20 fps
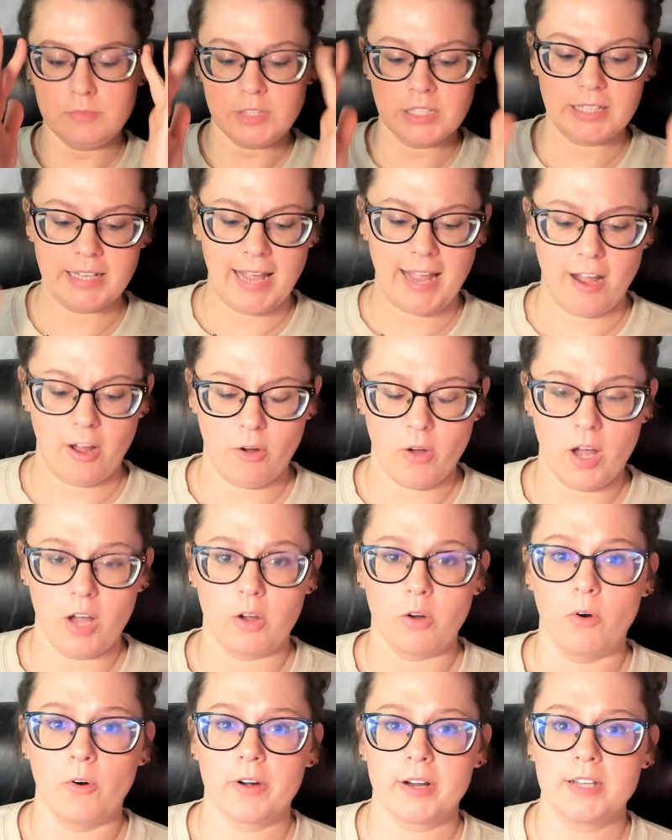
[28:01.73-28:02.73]
Now,
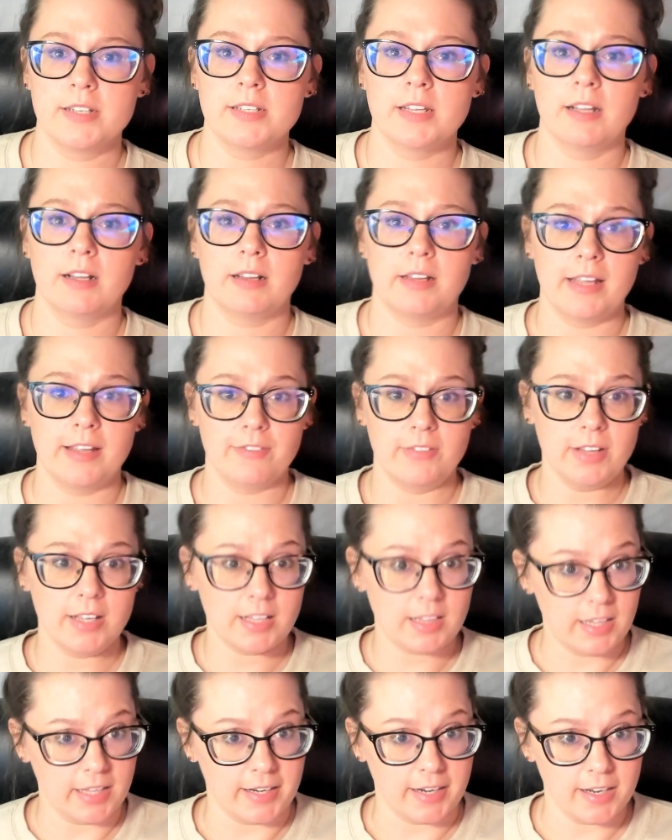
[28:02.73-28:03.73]
according to the Cleveland
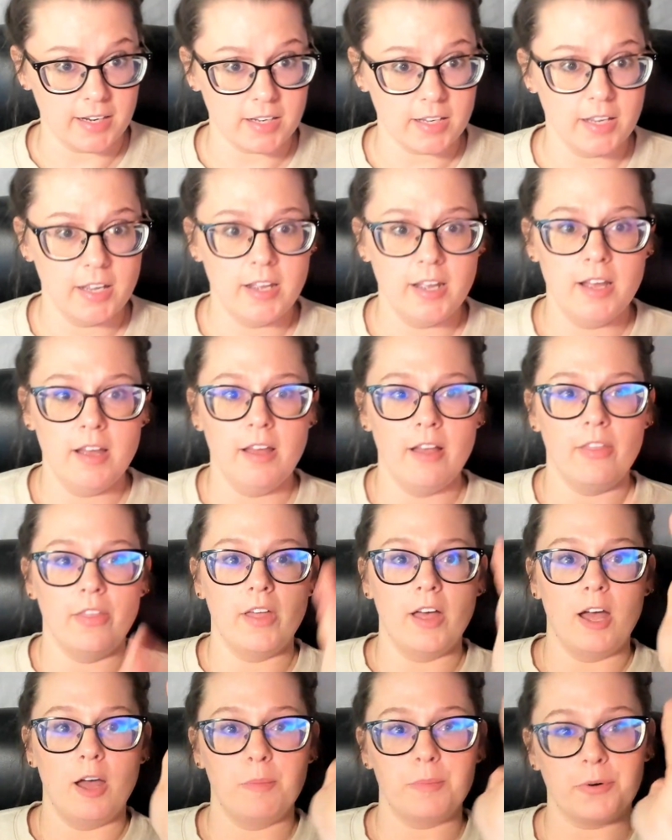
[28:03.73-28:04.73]
Clinic,
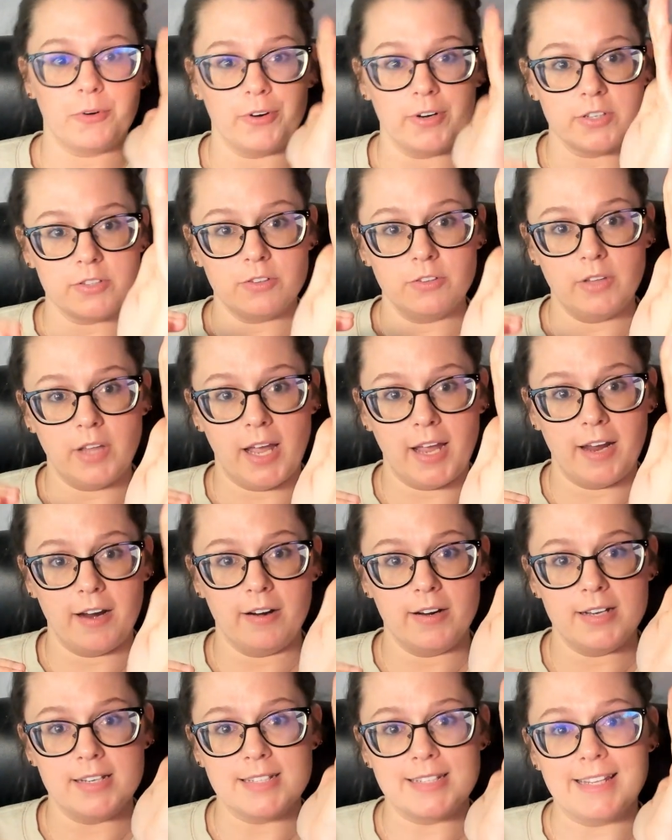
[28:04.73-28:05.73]
the parietal
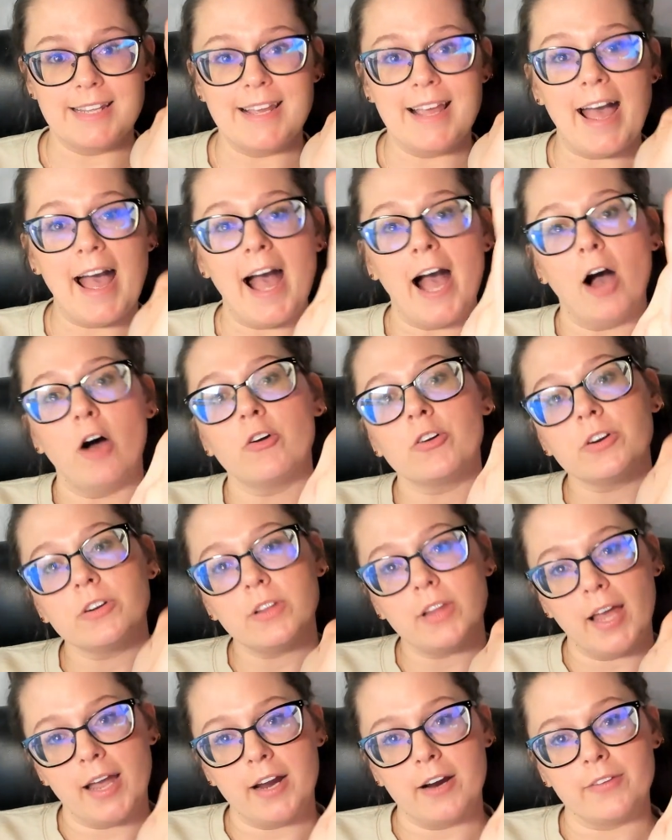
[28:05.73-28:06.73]
layer is the outer
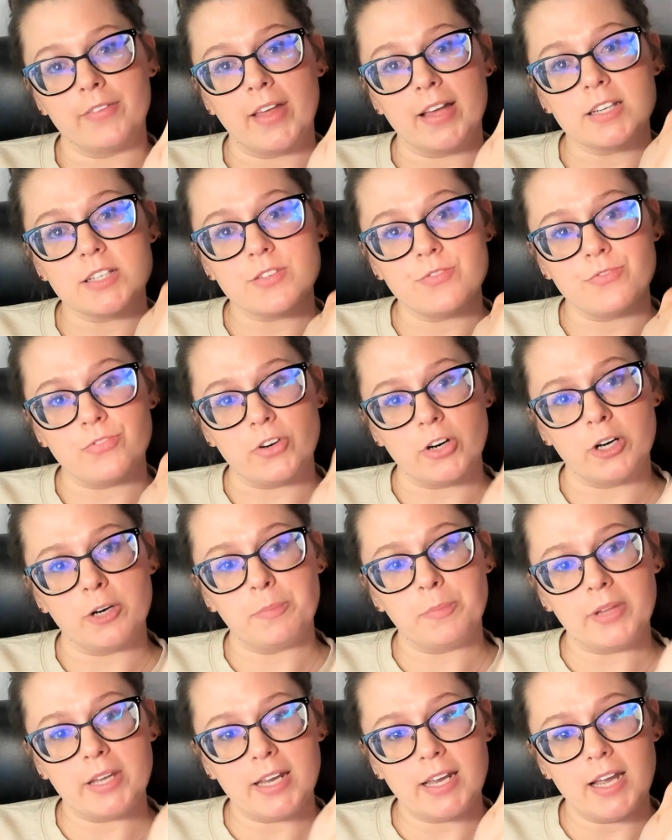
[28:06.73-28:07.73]
layer that's
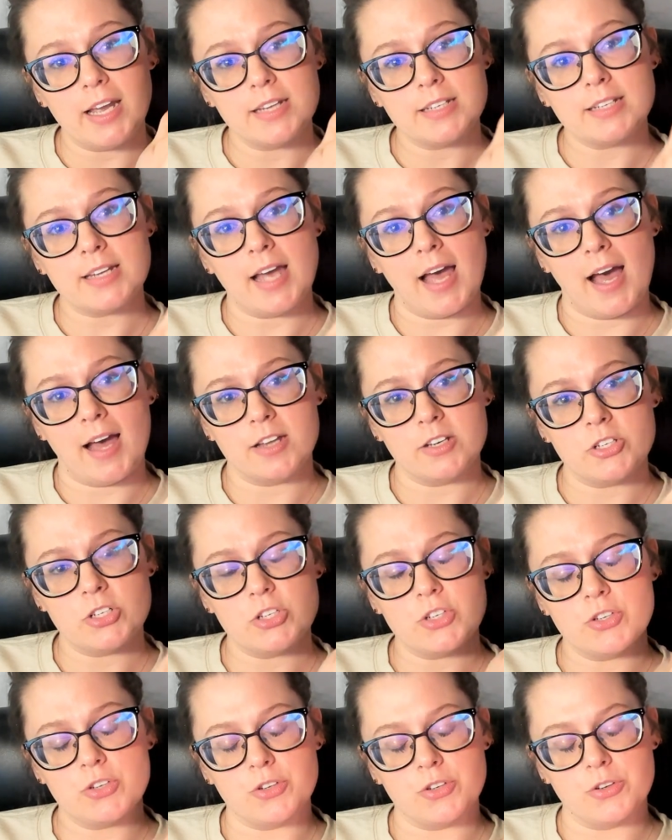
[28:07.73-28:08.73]
firmly
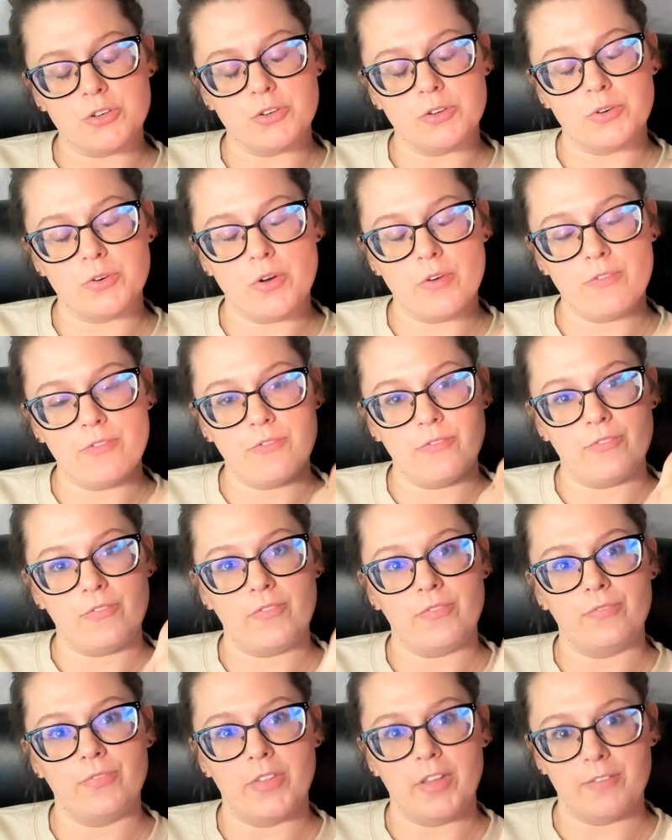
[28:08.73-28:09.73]
attached to
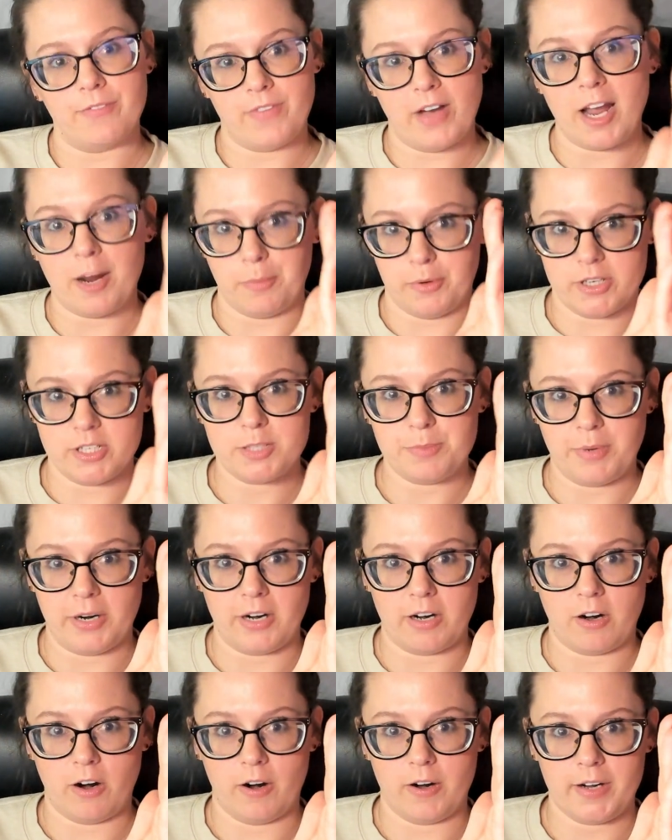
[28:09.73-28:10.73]
the fibrous
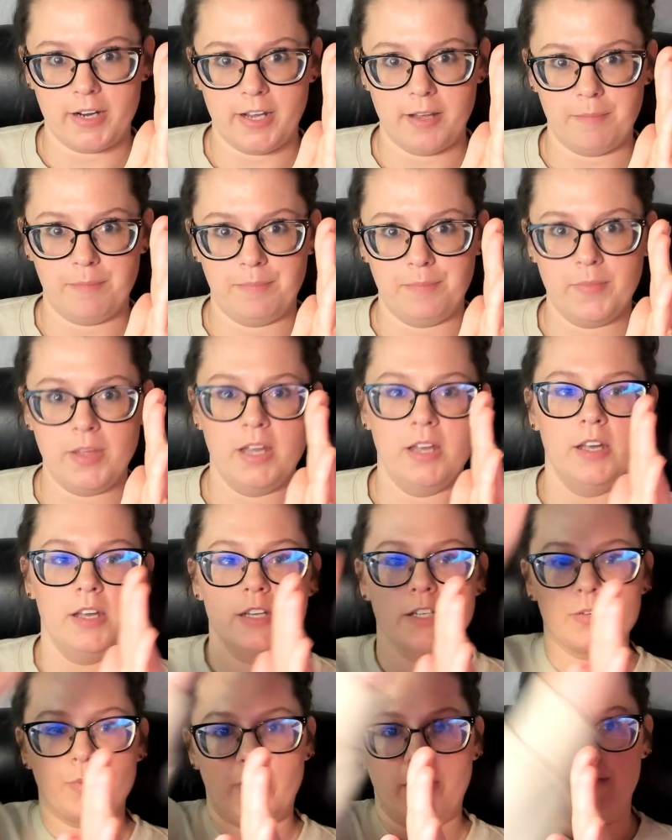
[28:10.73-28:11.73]
pericardium.
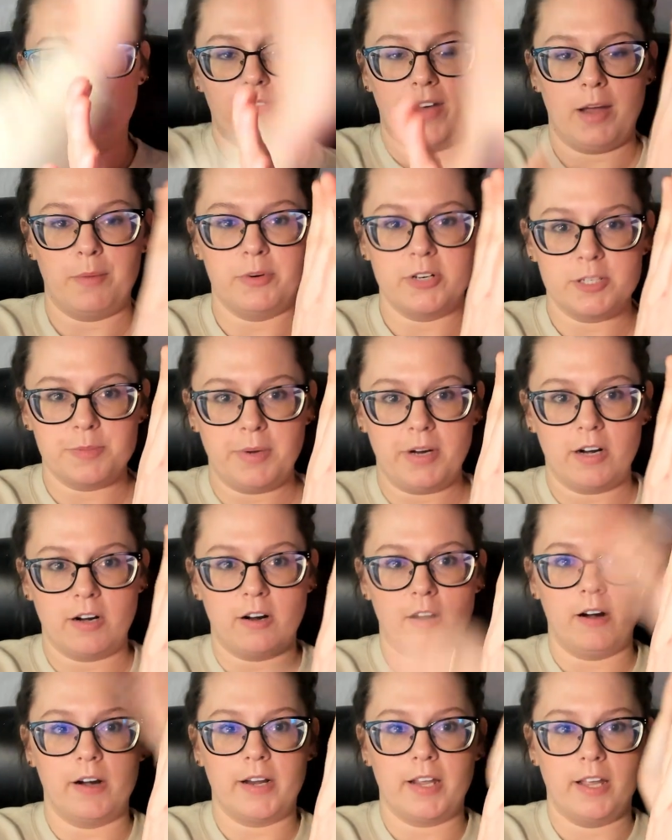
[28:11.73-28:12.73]
So we have fibrous
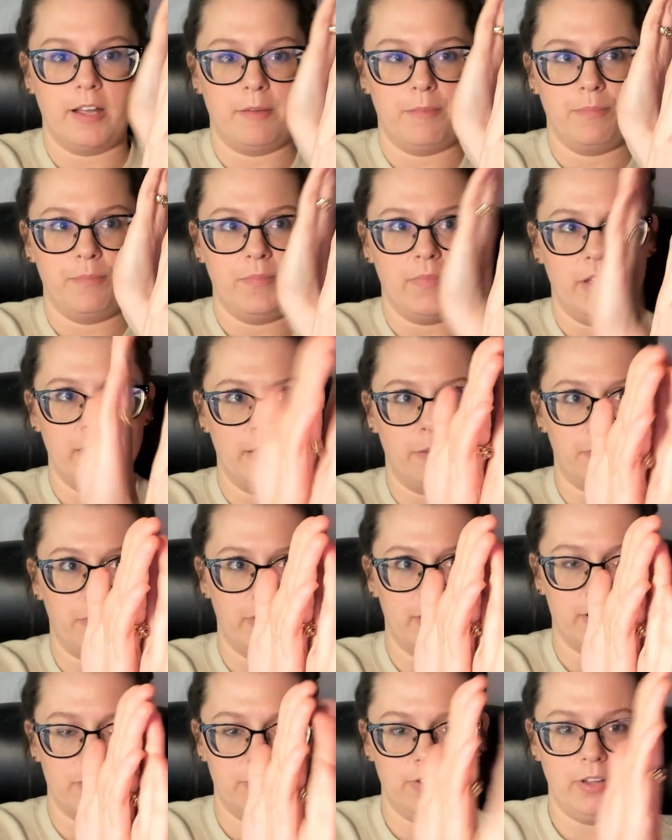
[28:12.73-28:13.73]
pericardium and the
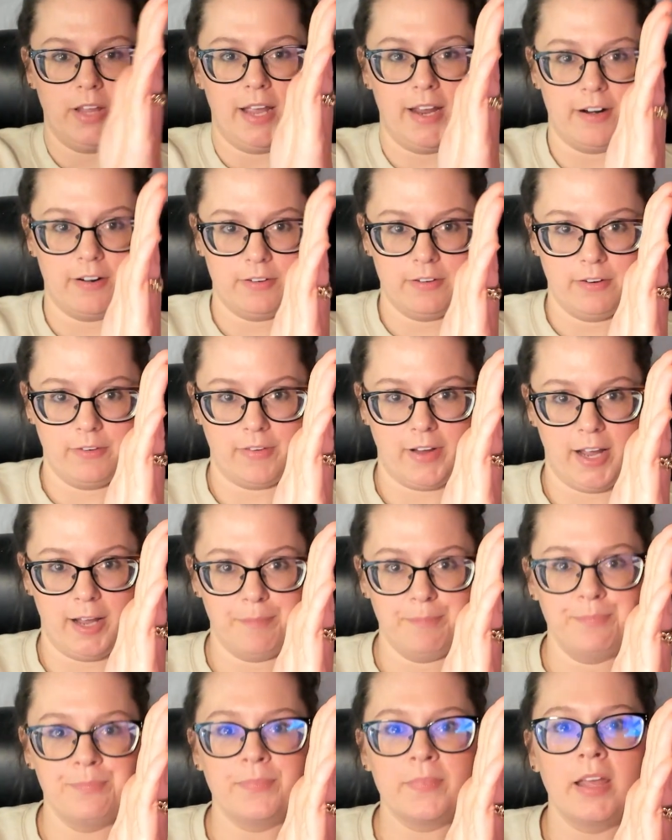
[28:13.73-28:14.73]
parietal layer,
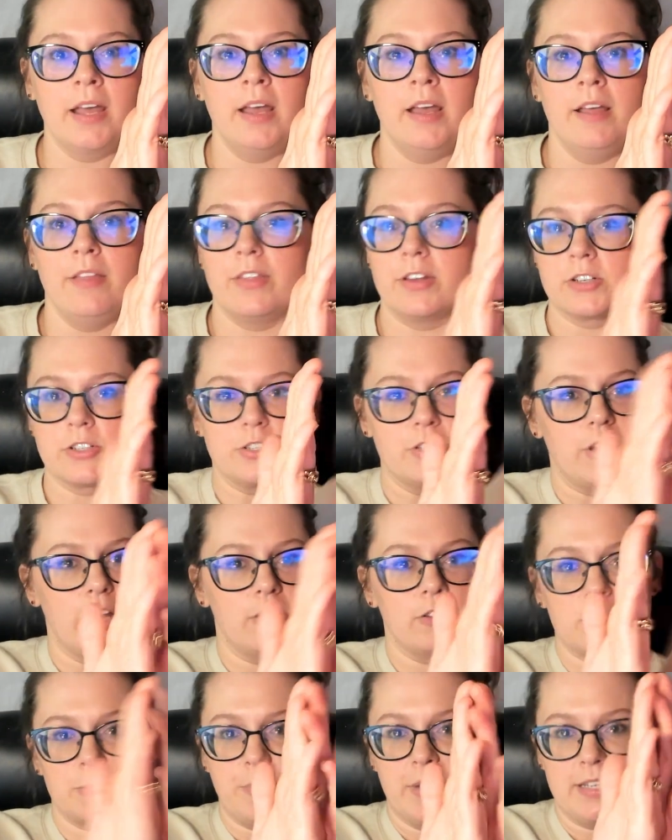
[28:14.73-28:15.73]
okay? There's
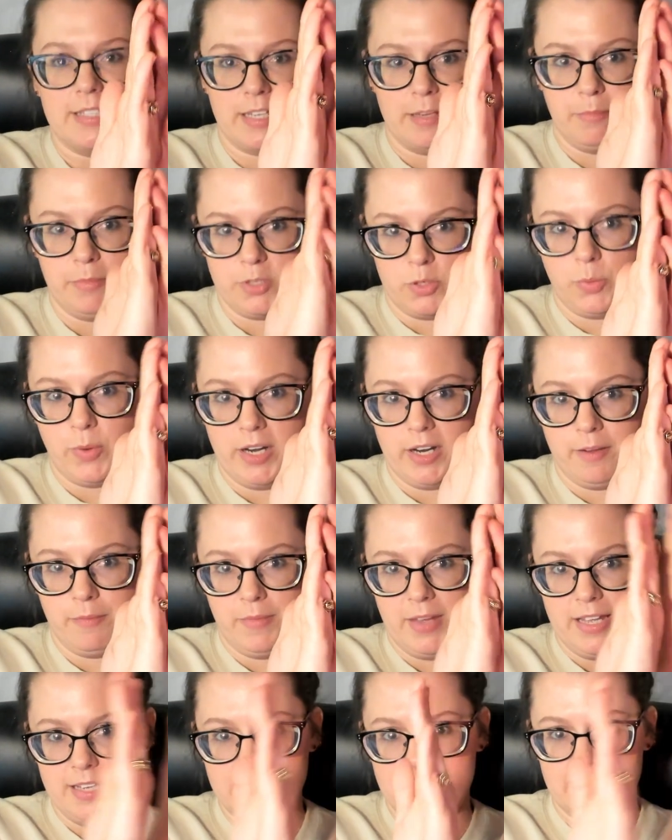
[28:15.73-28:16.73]
no space in between them.
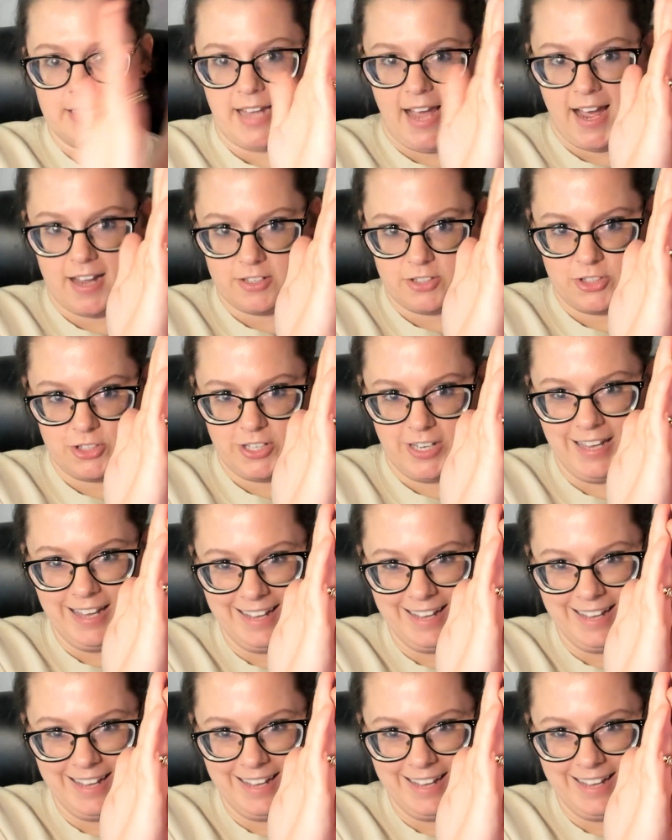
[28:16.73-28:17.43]
It's attached.